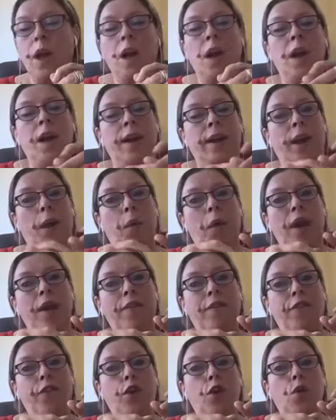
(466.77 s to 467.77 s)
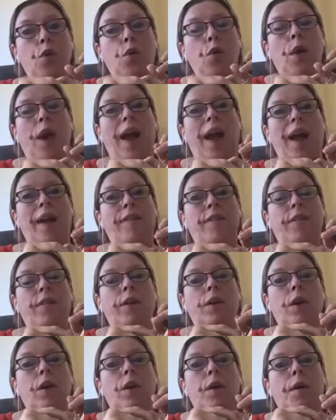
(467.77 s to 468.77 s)
Now, if you have
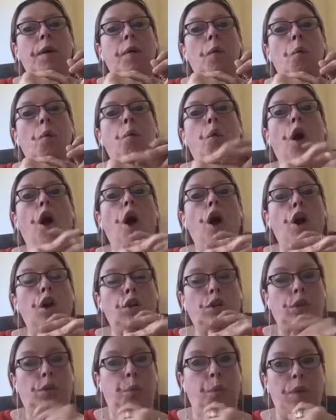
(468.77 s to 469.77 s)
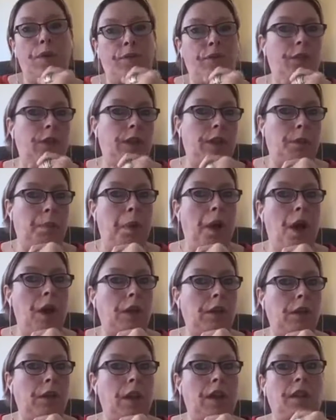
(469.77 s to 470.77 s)
worked with this
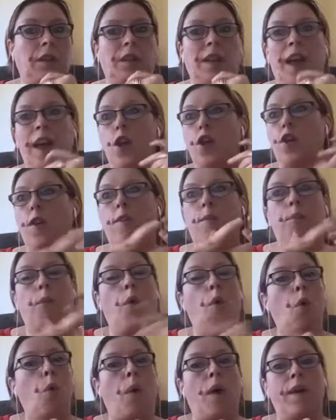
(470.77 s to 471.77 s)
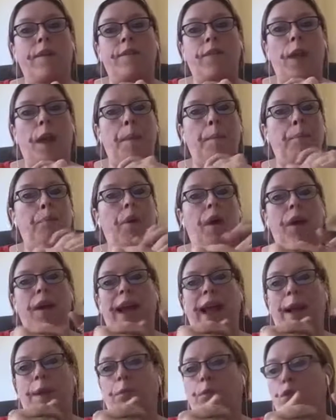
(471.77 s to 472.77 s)
person, say you bought one of their
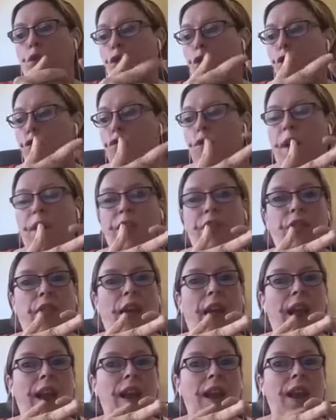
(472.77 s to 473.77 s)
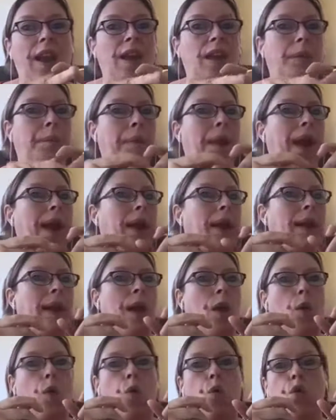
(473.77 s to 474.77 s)
programs, or you read their lead magnet,
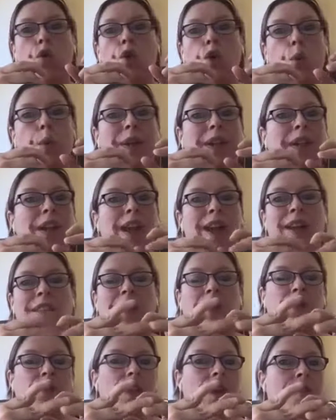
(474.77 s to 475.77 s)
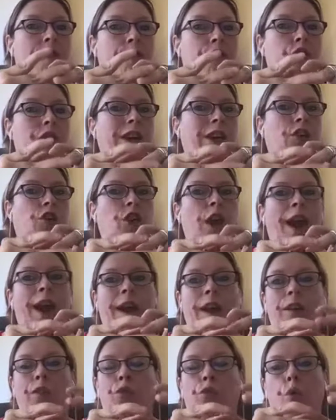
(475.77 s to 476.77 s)
or you attended their free
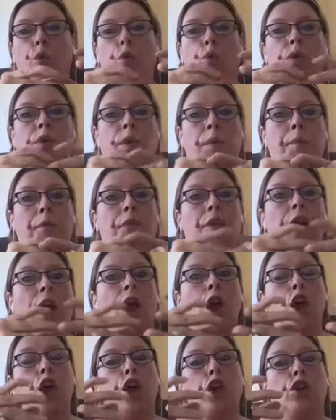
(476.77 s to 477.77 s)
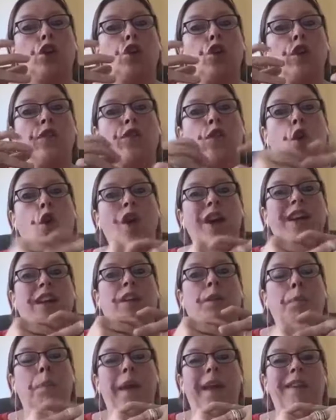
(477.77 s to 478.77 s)
challenge or something, so you've got
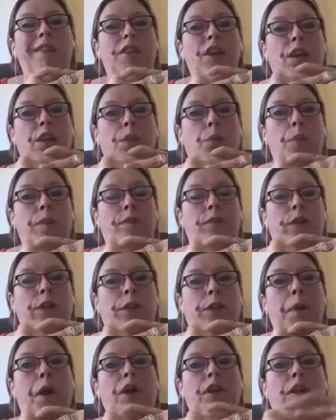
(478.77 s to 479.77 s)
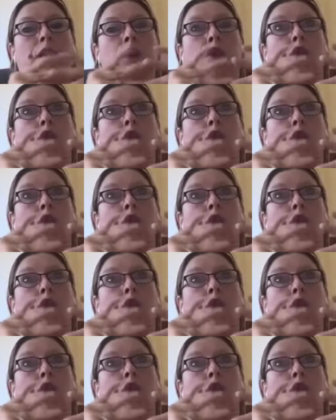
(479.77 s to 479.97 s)
experience with this person, you